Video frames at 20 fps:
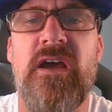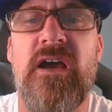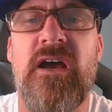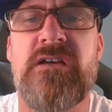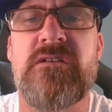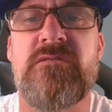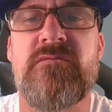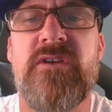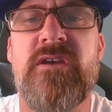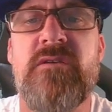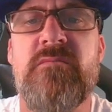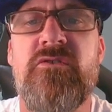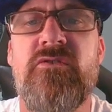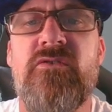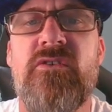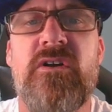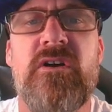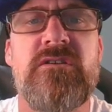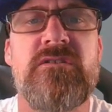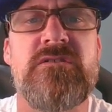As we keep
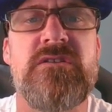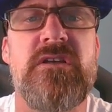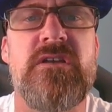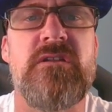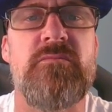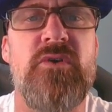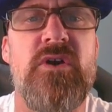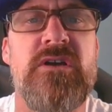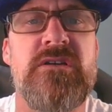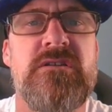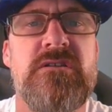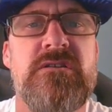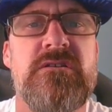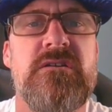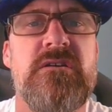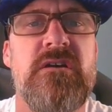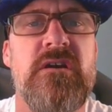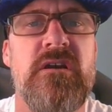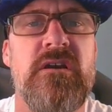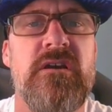moving on, you'll see the price is
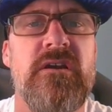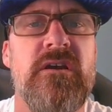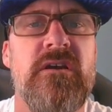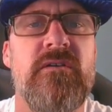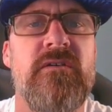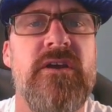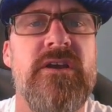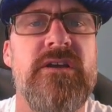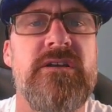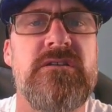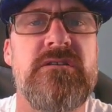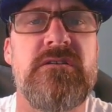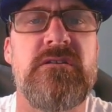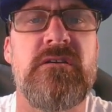going to increase.